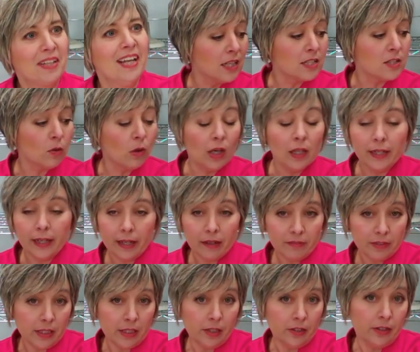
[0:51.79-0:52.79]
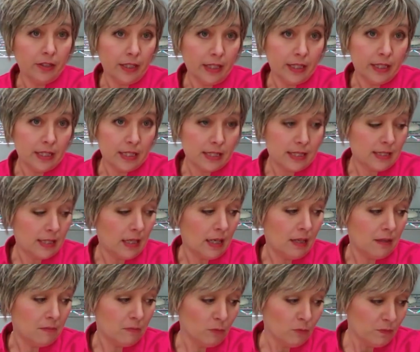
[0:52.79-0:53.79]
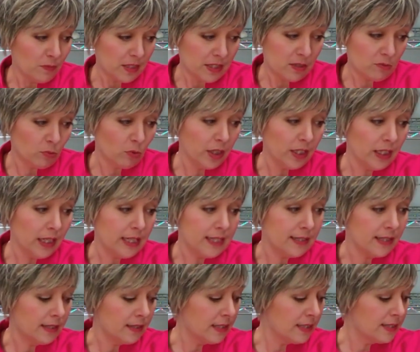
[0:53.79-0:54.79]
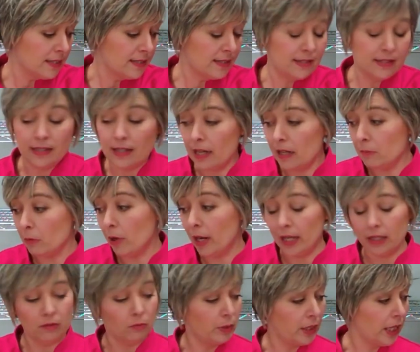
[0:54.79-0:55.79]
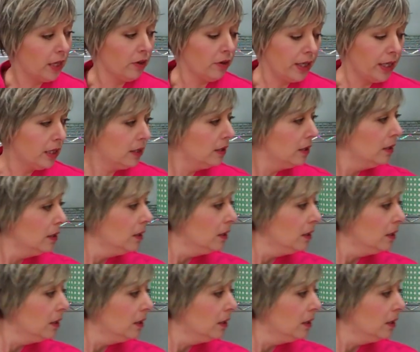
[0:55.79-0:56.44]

So all I have in here is, this is royal icing. This is CK brand. We carry it.